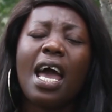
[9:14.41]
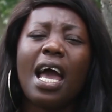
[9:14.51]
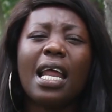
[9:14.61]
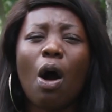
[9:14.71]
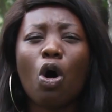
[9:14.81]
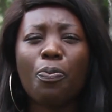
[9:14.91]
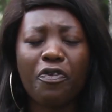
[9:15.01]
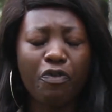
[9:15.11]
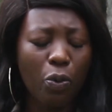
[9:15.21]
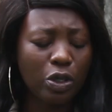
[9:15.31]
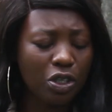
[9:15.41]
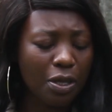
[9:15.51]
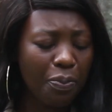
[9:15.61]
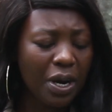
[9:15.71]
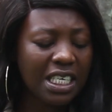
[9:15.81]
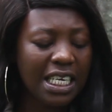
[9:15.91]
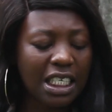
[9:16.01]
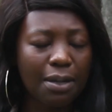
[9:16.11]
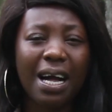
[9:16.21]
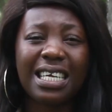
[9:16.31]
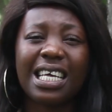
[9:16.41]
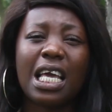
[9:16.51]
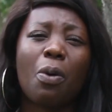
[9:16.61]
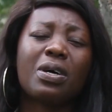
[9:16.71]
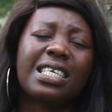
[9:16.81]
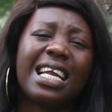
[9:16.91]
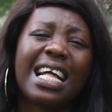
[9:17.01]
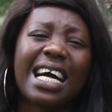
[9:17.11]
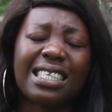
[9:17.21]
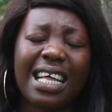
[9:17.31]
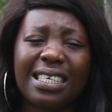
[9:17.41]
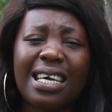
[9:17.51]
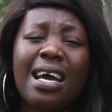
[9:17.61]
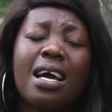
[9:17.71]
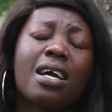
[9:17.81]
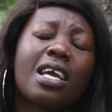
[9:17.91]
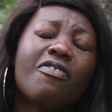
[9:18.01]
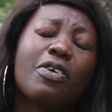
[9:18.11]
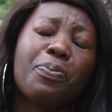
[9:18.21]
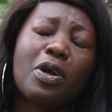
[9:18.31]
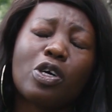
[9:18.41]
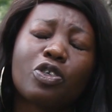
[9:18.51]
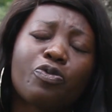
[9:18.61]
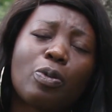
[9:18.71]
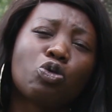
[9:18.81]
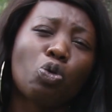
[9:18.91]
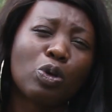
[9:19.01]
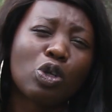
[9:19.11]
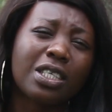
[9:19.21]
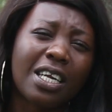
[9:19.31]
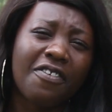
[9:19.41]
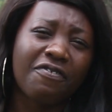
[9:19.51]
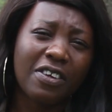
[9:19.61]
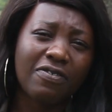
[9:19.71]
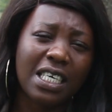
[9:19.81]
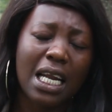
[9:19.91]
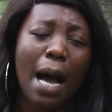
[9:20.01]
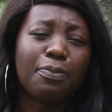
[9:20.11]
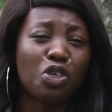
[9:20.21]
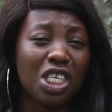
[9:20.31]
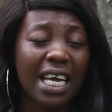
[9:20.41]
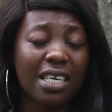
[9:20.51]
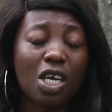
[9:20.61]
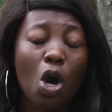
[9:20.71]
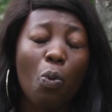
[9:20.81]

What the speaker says: Earlier on, before we went to the break, Tinashe Mgadza here was telling us that given periods from 2015 up to date,